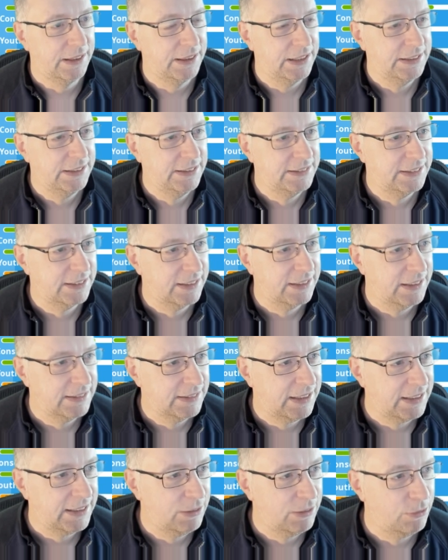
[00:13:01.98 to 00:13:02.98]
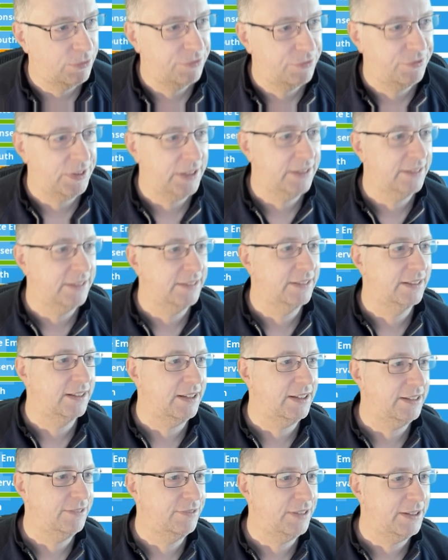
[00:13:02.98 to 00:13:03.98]
This is just like little fun
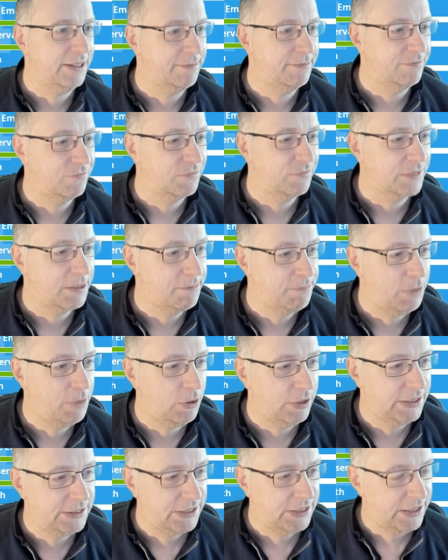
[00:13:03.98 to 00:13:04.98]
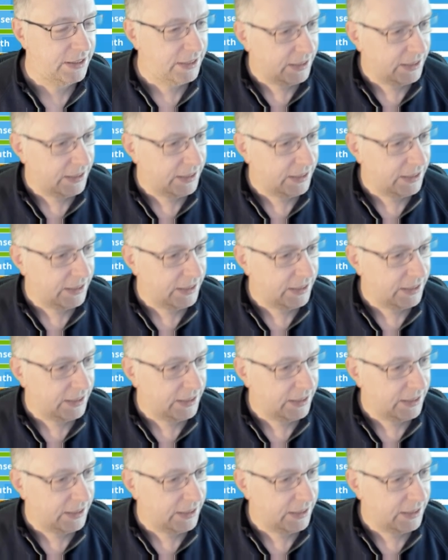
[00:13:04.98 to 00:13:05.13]
kind of like polishy